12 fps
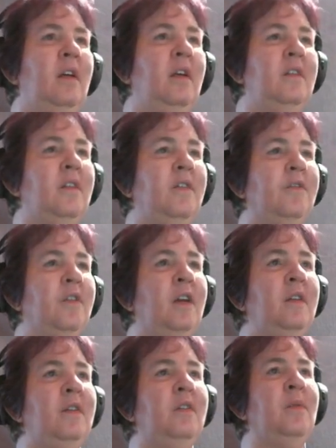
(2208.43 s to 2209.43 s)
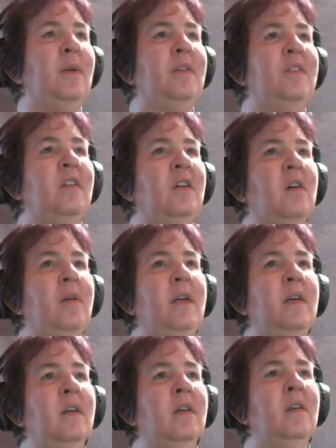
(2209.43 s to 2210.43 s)
In front, wants to go
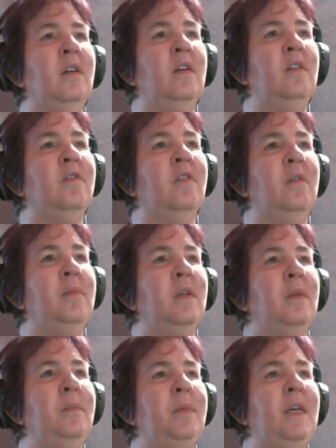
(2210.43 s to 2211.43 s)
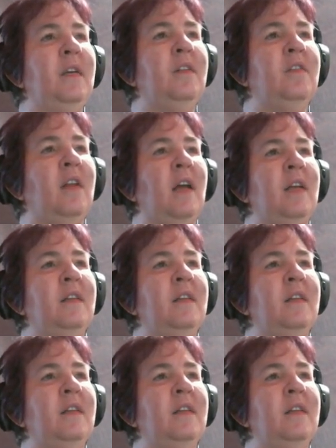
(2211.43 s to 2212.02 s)
here. Formula B, slide